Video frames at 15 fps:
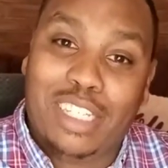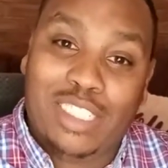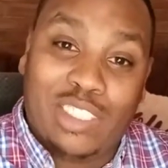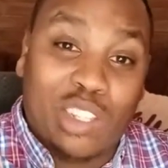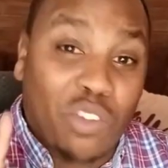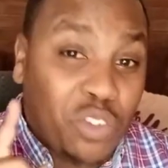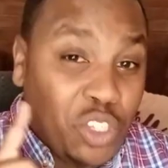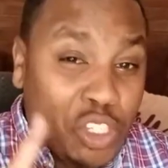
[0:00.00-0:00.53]

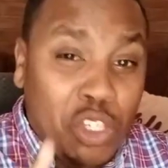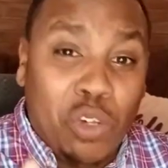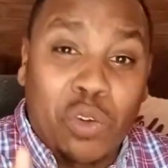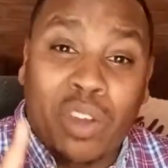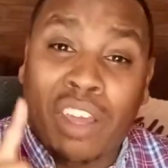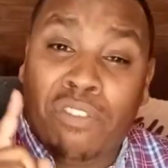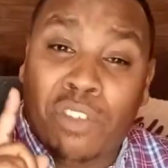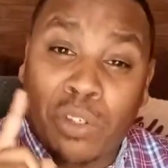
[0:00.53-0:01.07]
So if
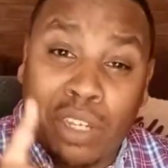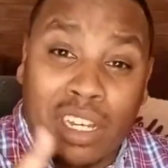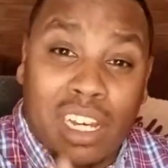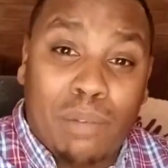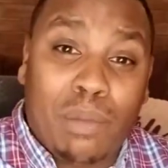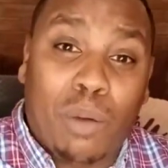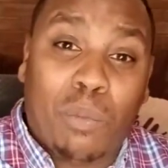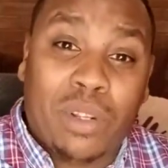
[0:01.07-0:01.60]
you could
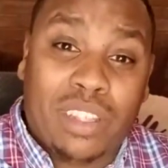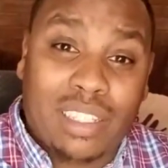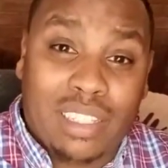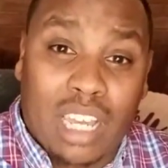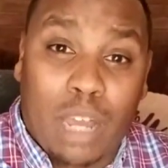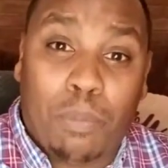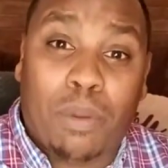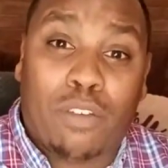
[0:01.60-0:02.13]
come up with the
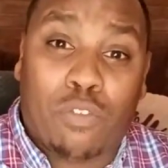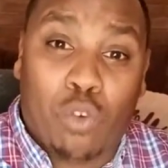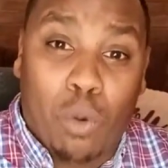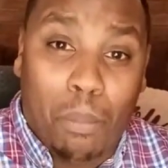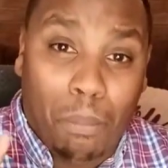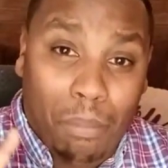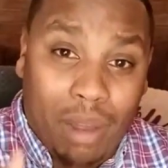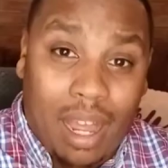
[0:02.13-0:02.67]
topic
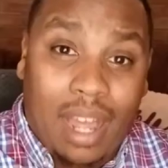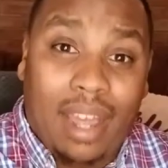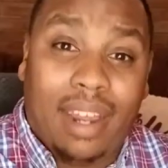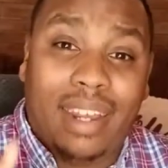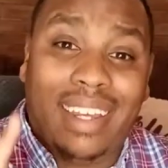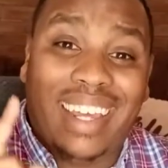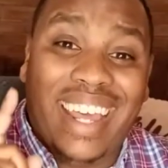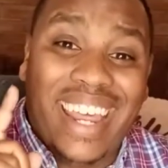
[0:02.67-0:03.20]
for
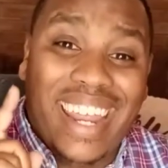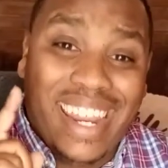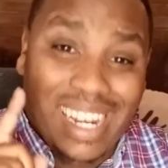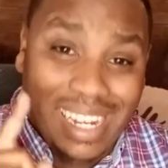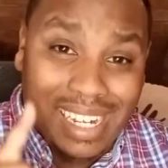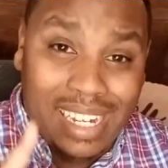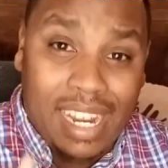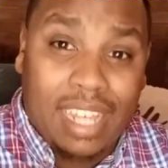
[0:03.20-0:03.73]
my
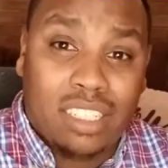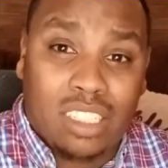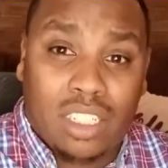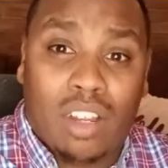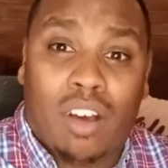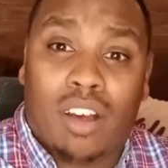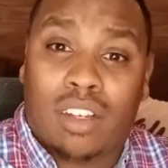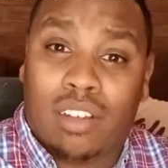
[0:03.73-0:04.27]
next
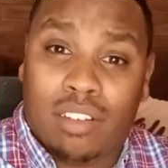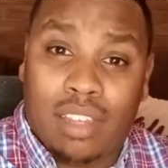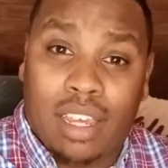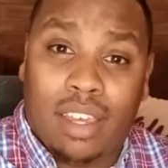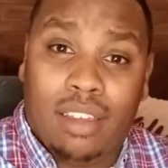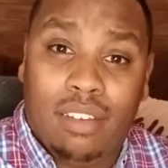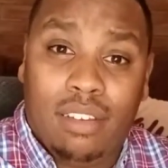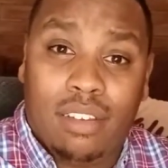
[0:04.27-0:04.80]
talk,
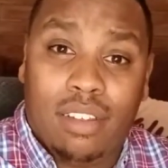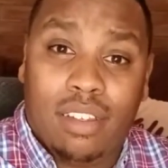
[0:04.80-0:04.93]
okay?